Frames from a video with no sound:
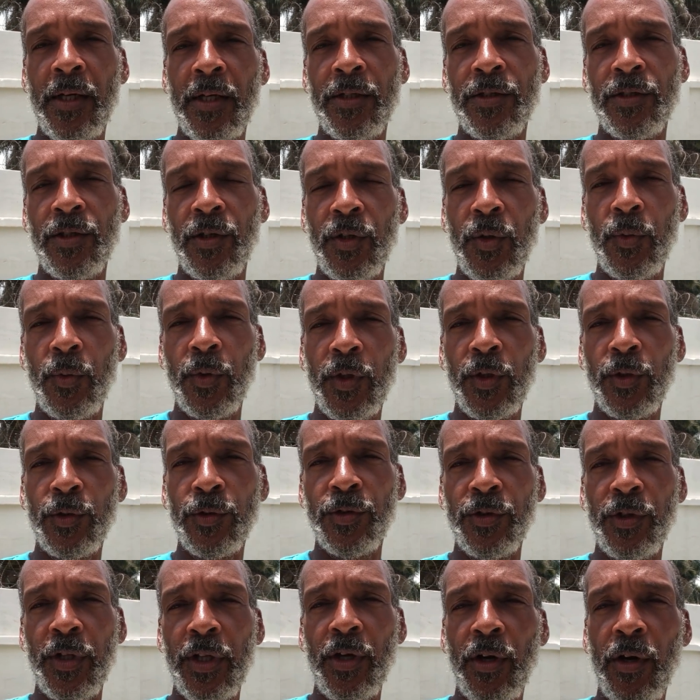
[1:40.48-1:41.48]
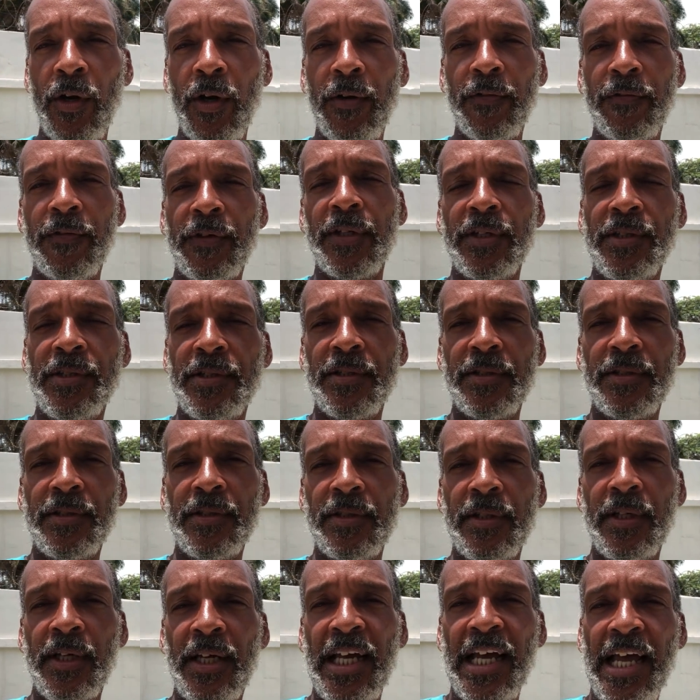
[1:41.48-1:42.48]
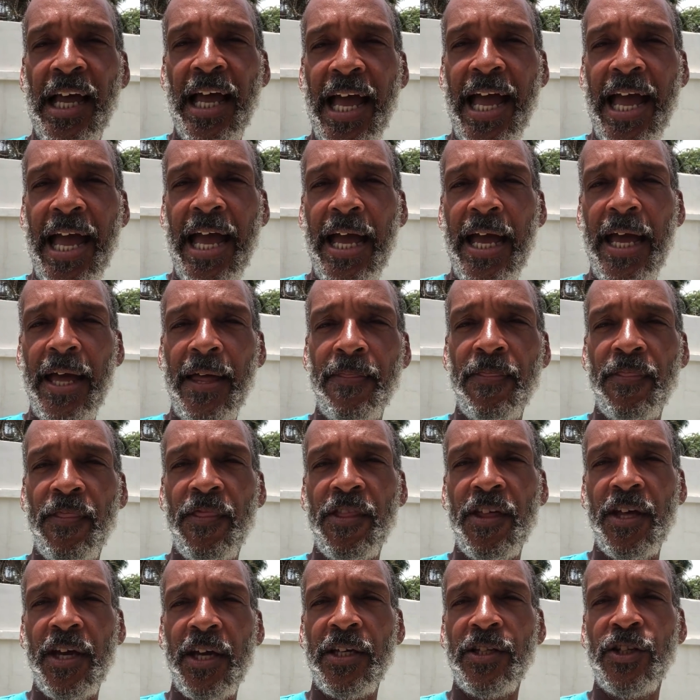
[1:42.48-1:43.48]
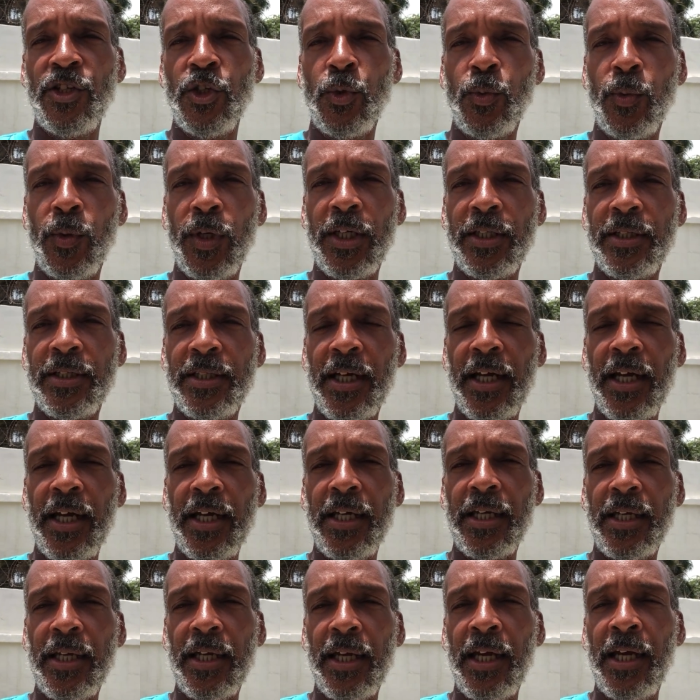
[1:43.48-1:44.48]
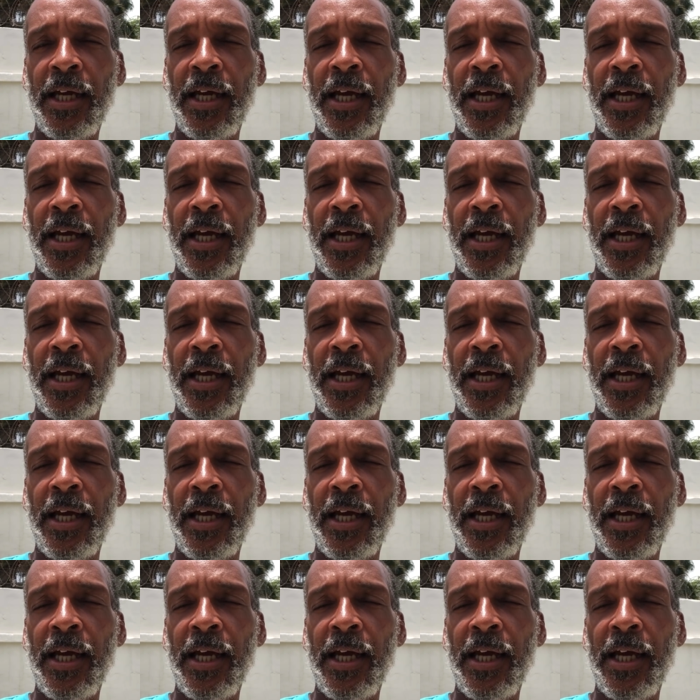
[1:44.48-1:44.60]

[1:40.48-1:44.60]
So you would go to the office, and then you would take